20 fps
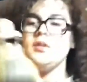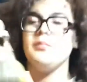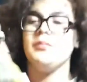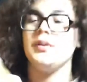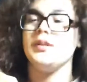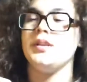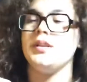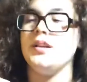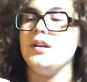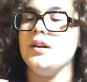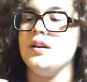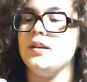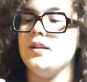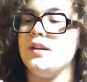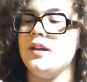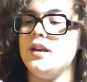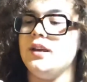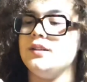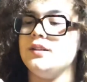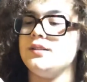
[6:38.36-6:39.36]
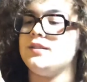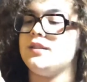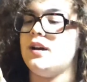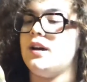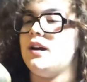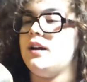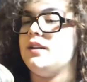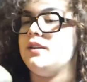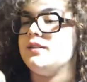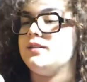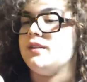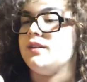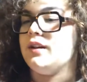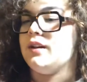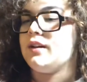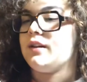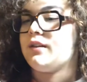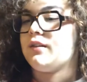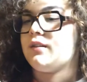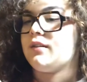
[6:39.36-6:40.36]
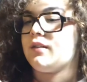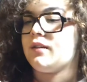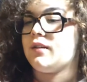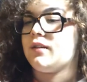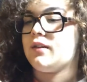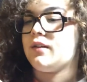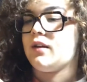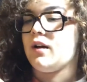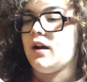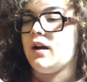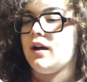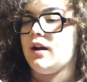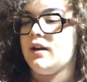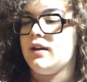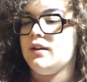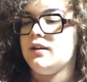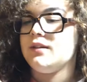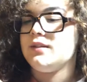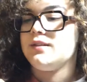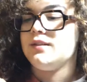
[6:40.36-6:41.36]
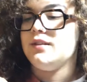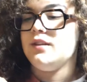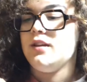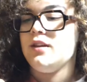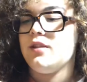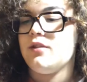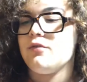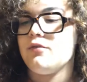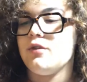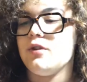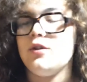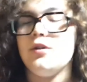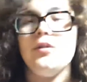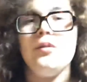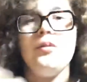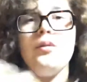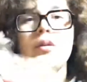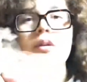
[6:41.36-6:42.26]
But the inside is, like, kind of see-through.